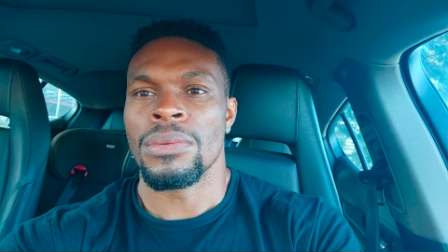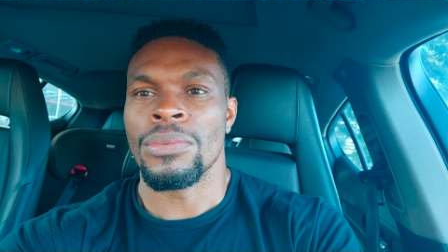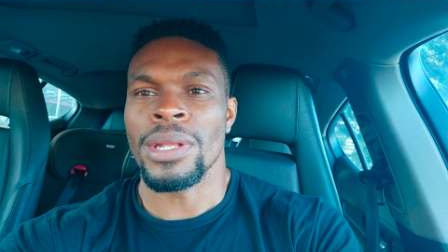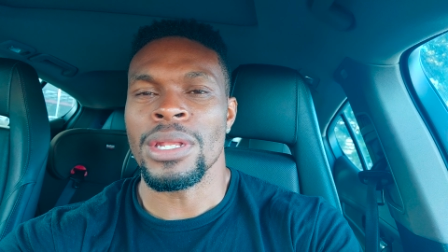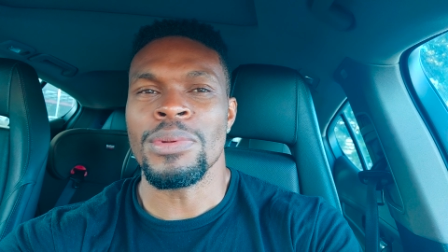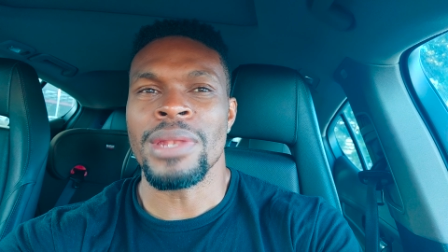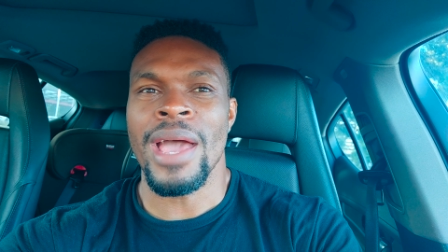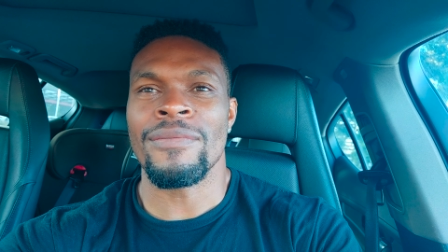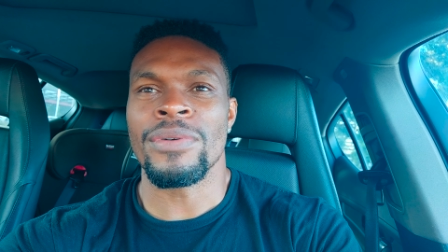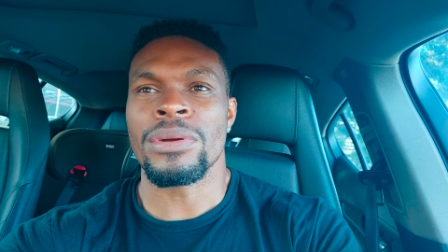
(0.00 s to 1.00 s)
when you
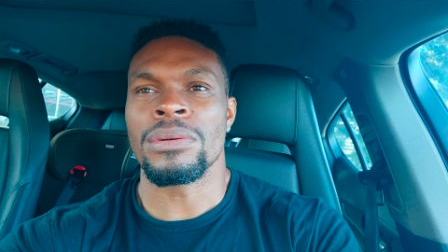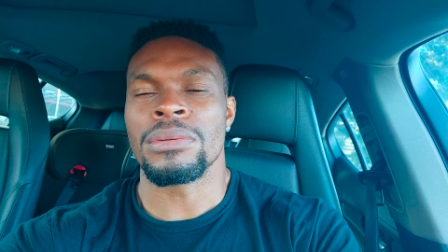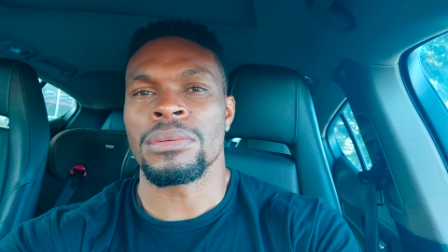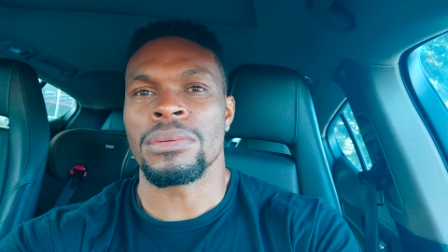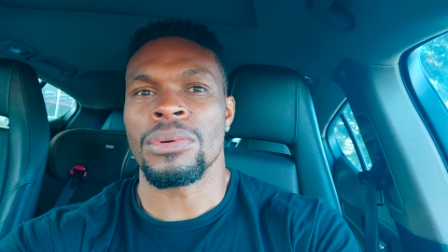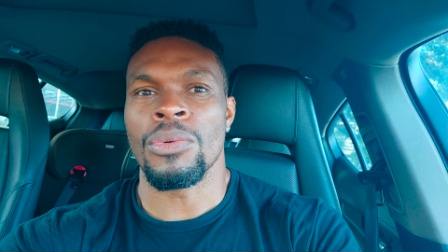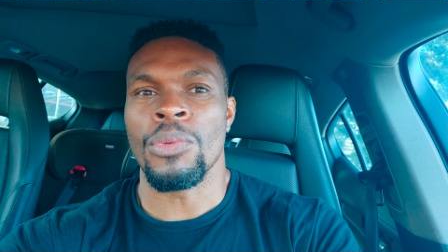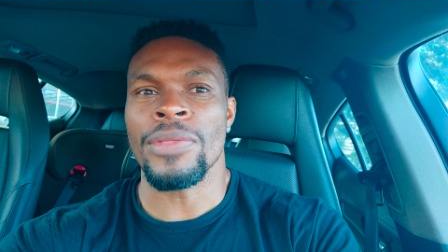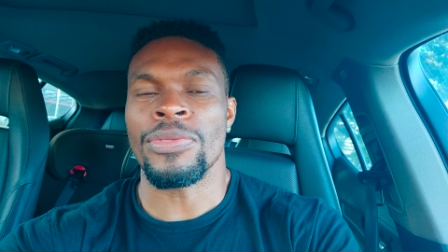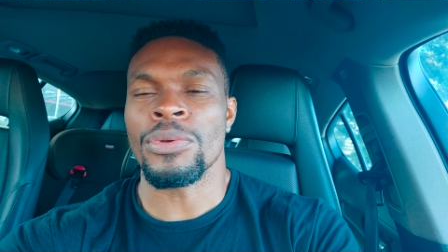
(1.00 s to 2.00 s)
never
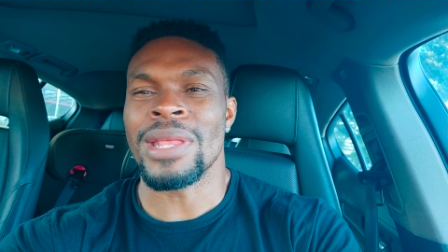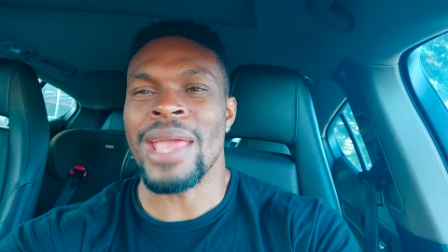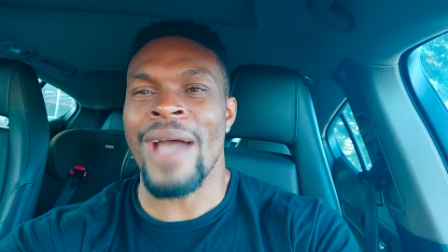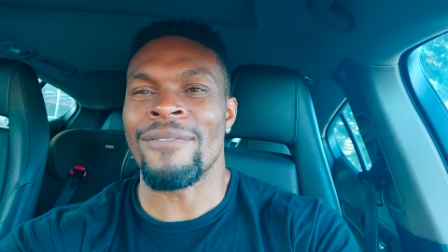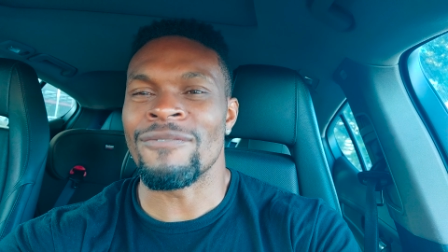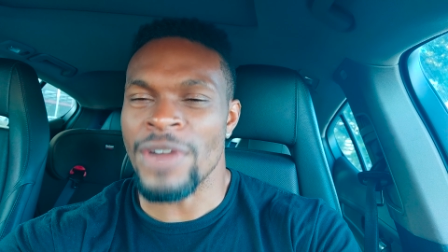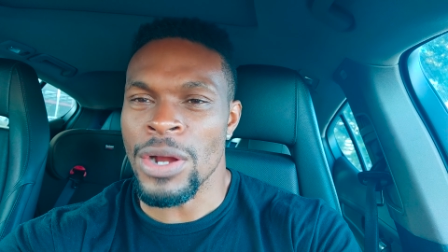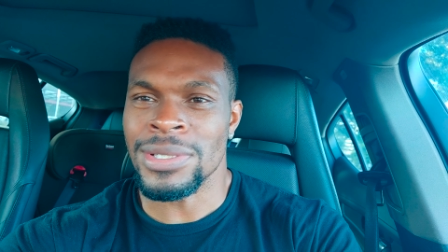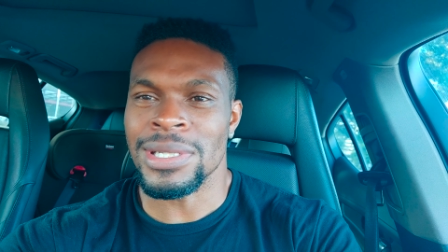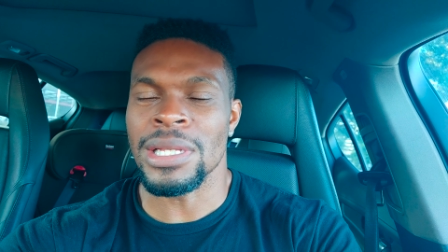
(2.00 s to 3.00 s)
went through the
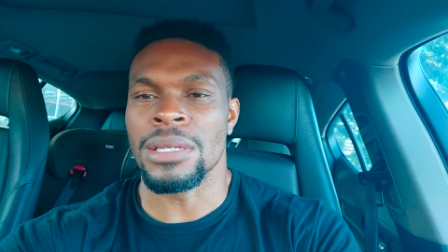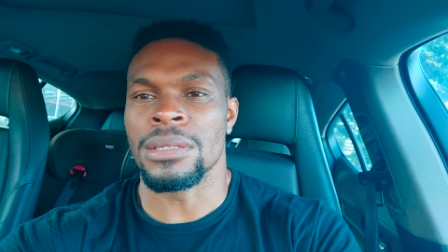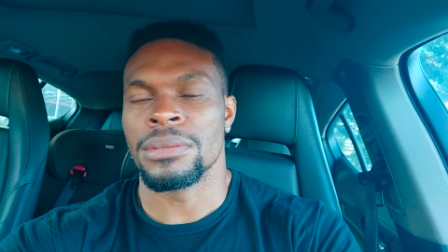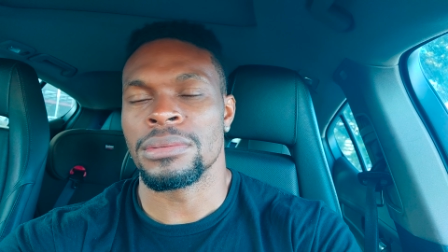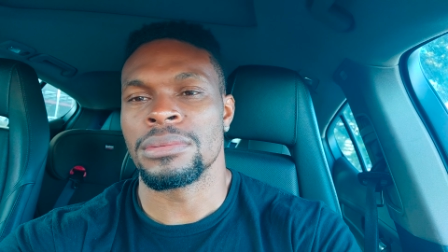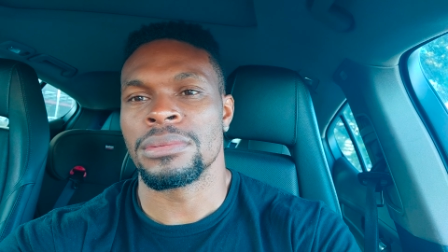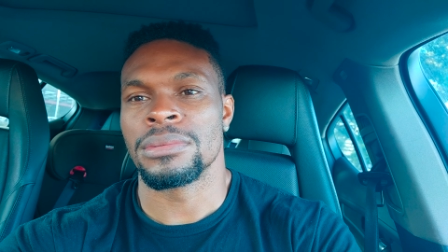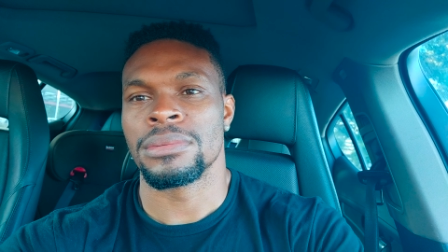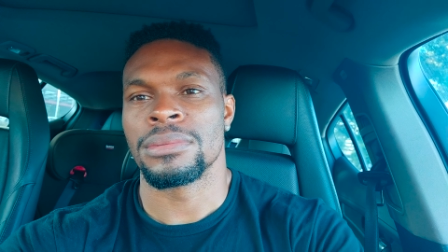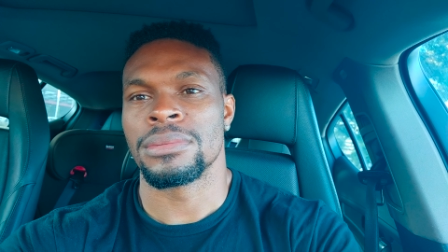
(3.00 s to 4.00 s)
adversity
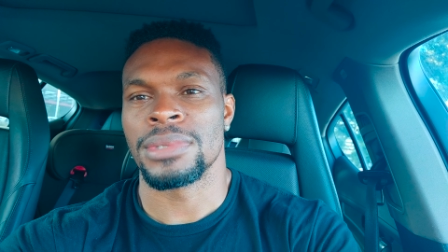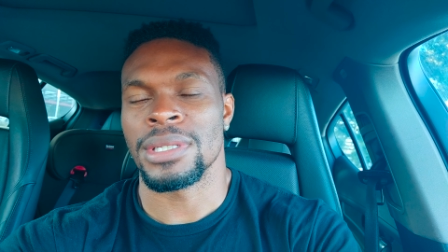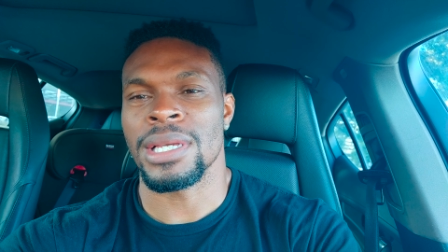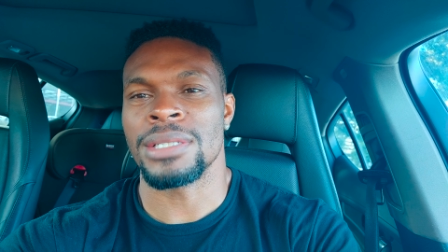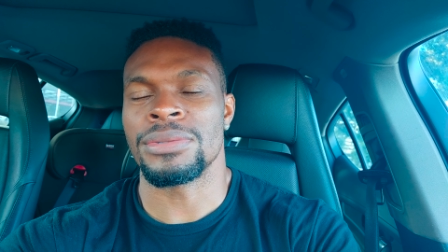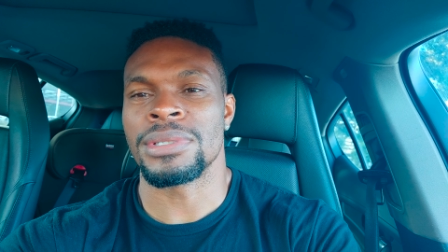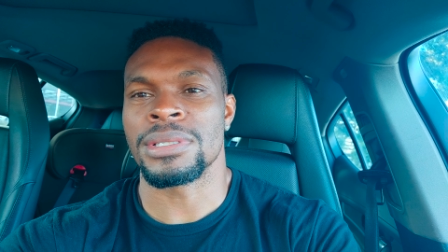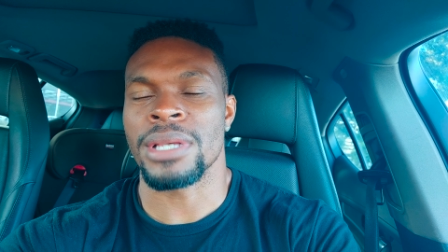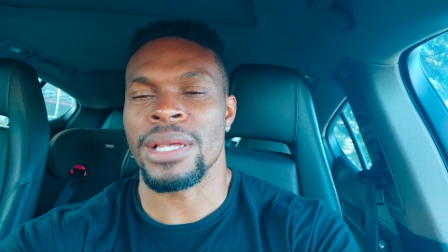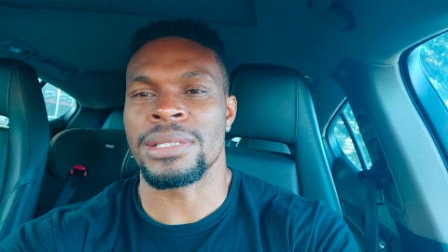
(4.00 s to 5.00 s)
to get to
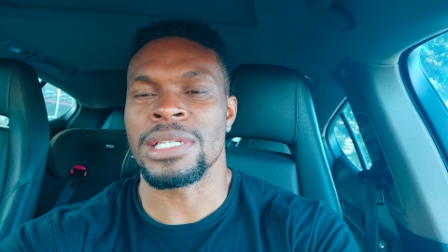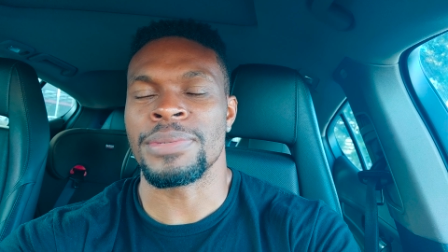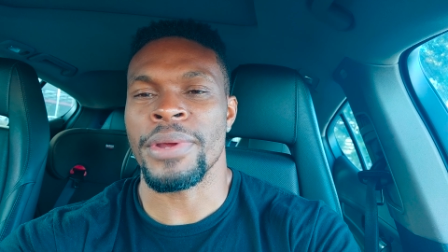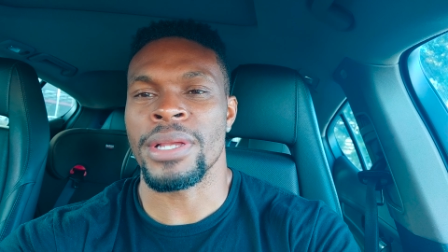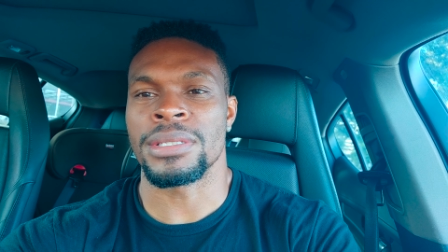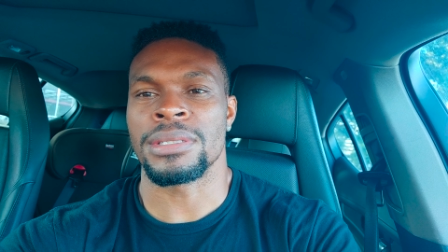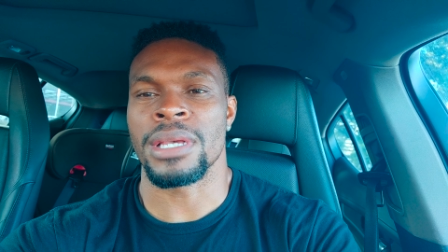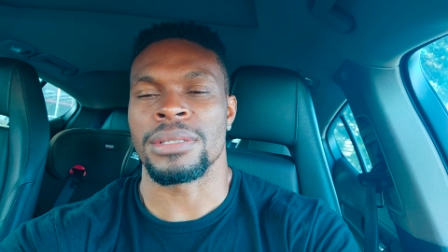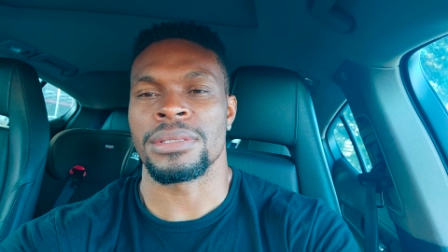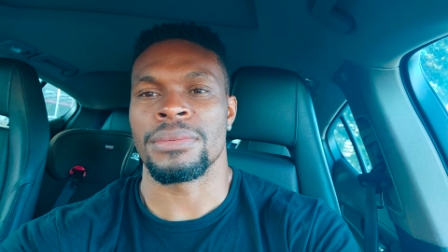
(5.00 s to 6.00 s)
success, to experience
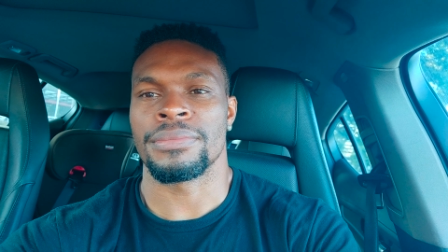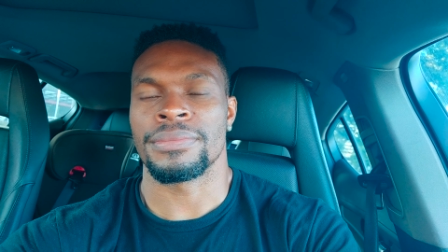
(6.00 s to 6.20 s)
success?